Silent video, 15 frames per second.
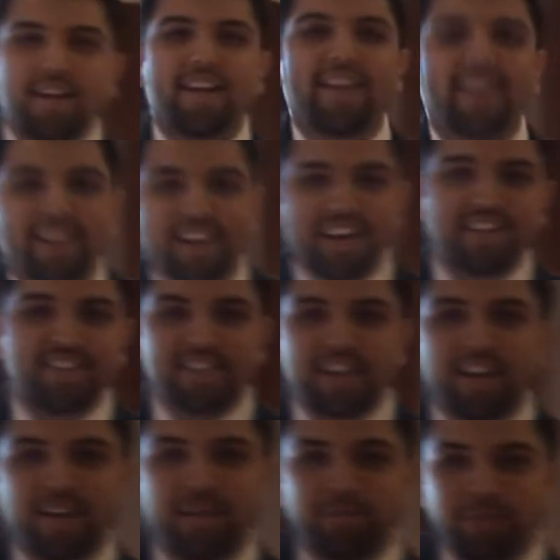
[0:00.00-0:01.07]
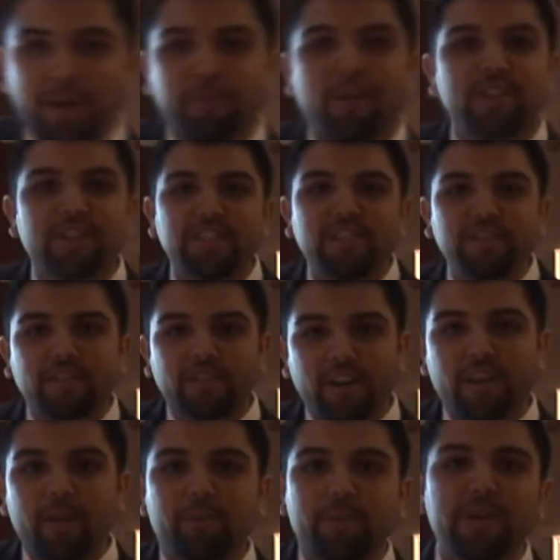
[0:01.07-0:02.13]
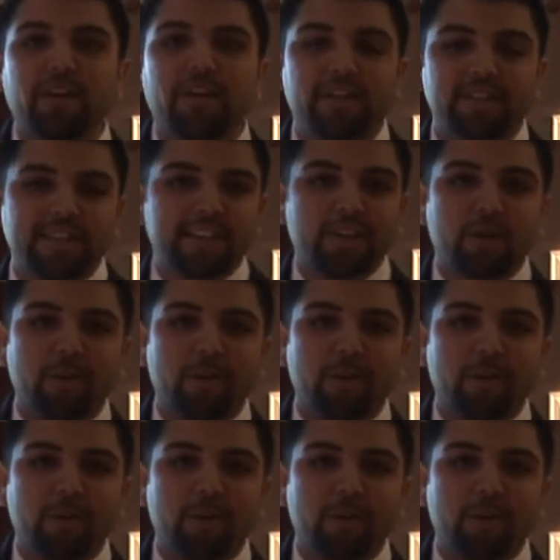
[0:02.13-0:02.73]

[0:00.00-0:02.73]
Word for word: Hey guys, uh, I'm Rajiv, uh, PR and Technical